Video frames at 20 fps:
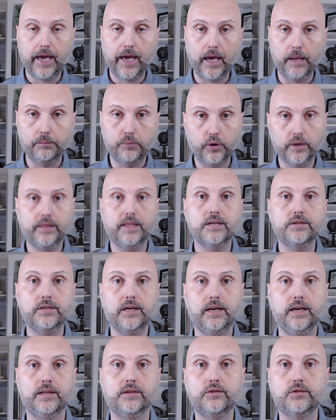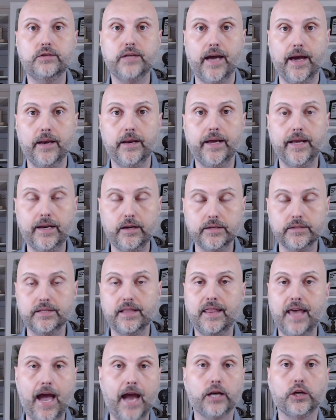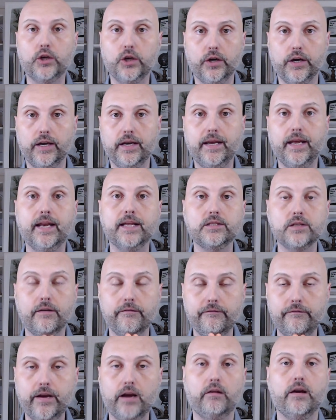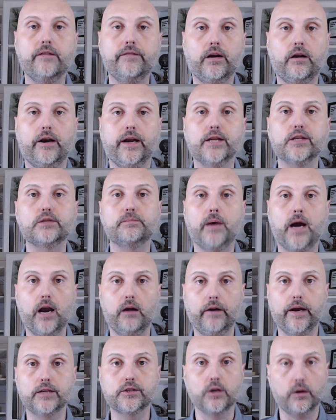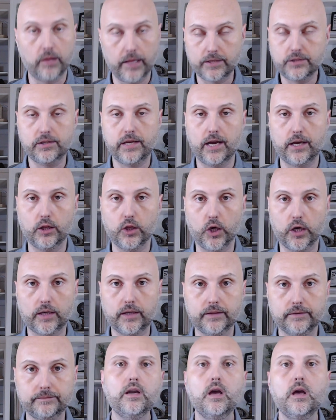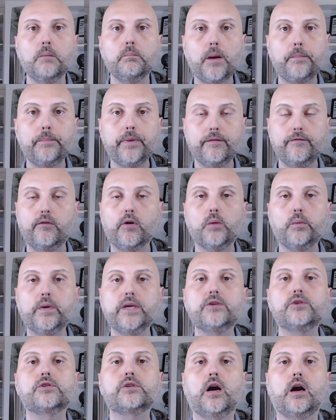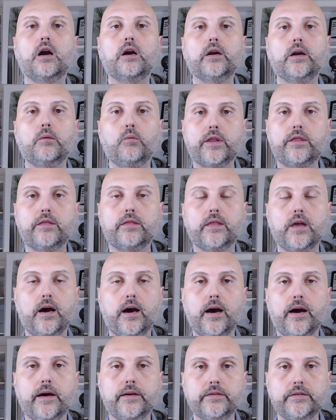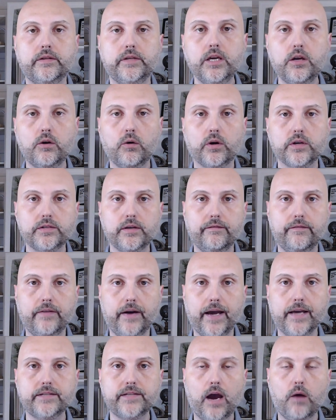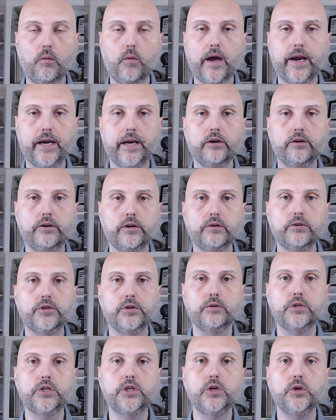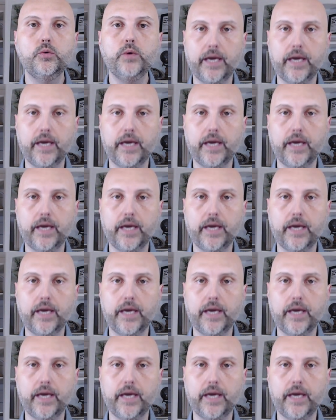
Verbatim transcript: and put this in instead. It is that good and it's very, very inspiring. So let's take a look. But before we start with uh, Igor's advice, I want to introduce you to